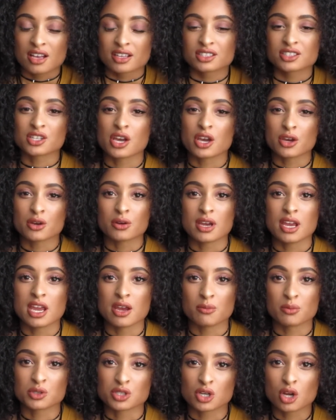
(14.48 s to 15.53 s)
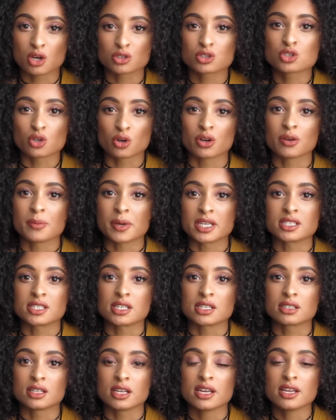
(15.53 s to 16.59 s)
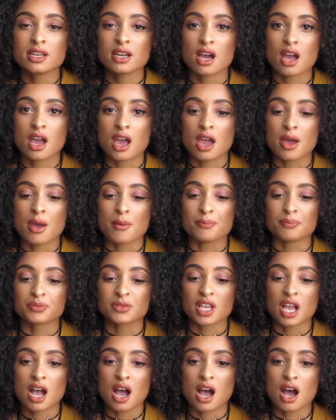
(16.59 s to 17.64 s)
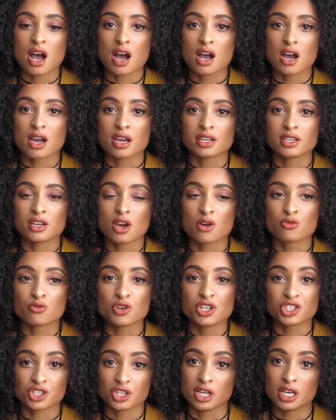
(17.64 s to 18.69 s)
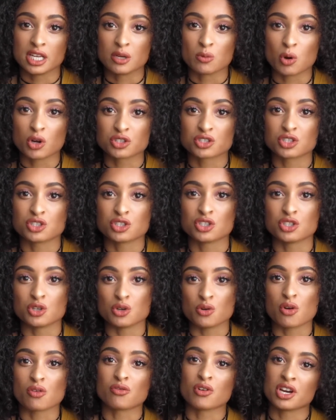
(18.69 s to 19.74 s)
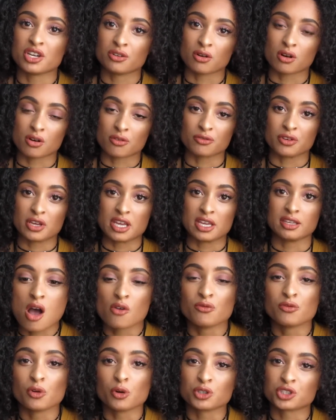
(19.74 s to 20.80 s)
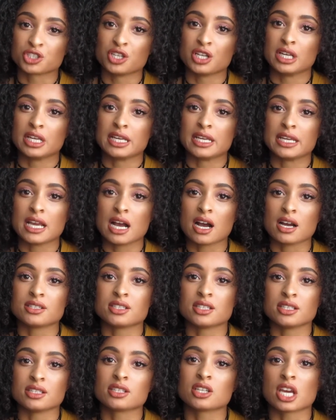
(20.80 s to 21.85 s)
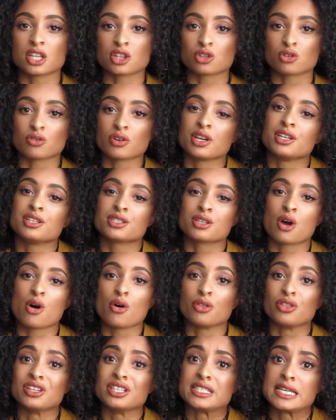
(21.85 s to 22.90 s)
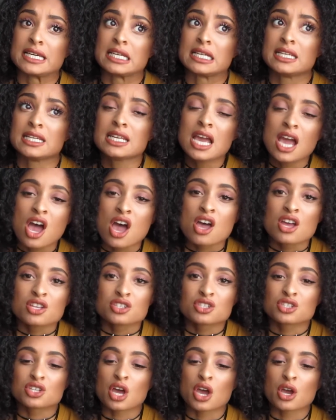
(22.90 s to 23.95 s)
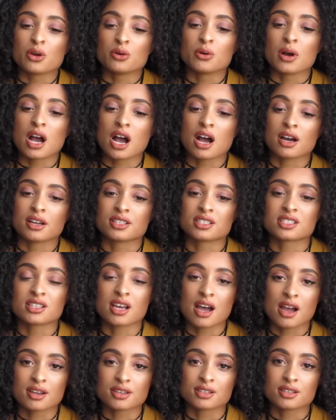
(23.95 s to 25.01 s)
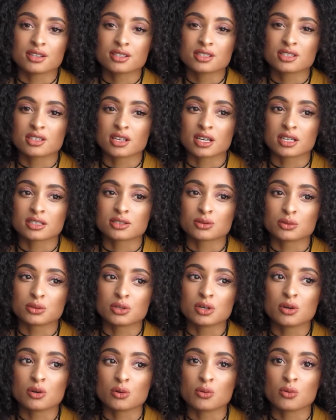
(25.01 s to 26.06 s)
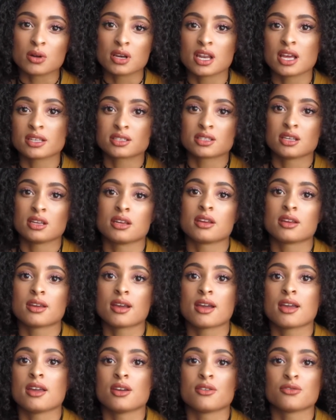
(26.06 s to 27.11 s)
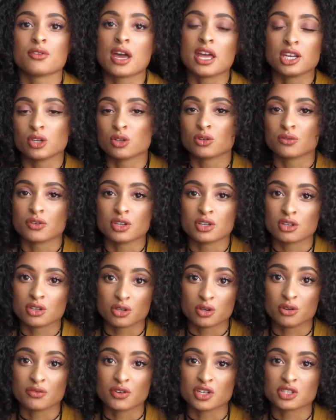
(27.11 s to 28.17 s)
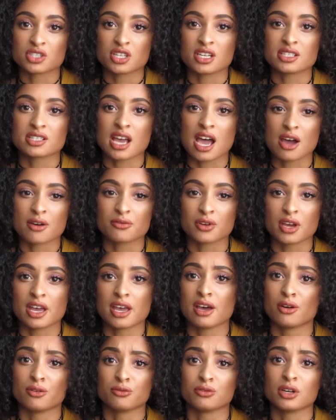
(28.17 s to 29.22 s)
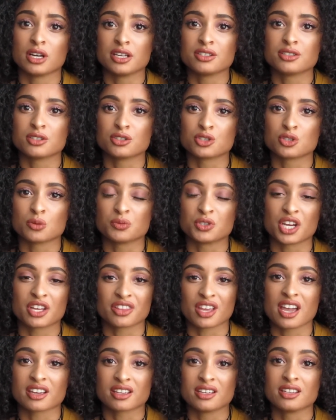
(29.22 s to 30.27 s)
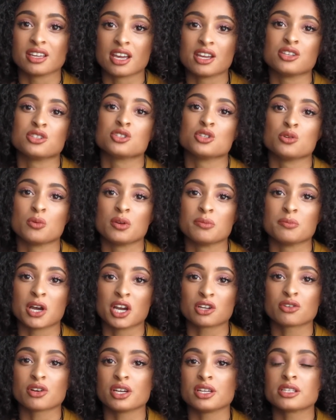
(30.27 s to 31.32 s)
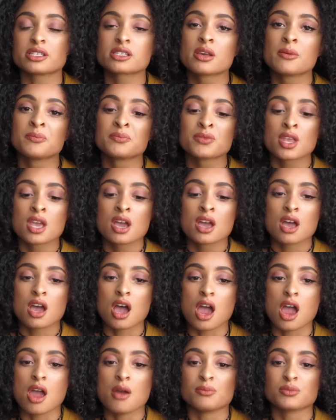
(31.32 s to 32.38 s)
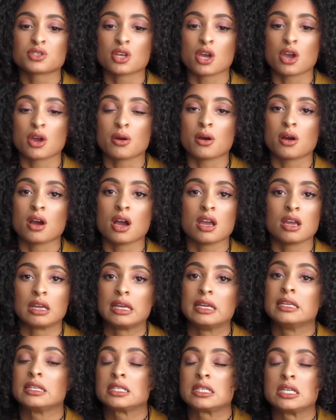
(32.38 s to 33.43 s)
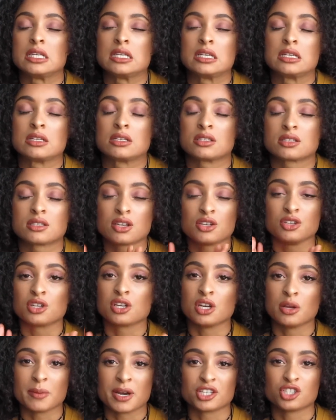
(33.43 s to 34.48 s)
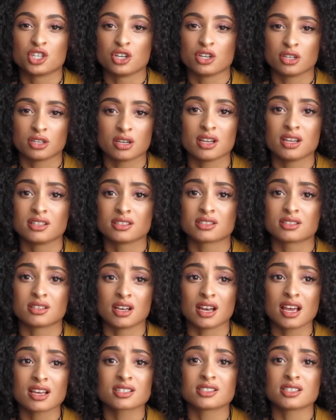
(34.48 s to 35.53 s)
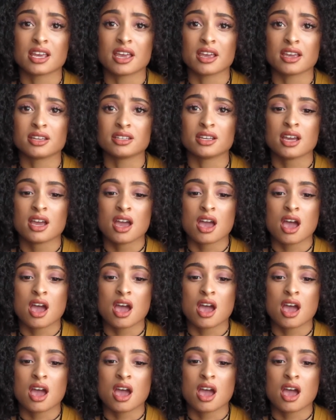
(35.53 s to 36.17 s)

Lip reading: So it was a long story basically. I originally wanted to do radiography. Unfortunately, I didn't get the grades on the day. So I decided that I thought, let's see if any other universities have a health-related subject that I can get into with my grades. So in tears, you can imagine, it's the last day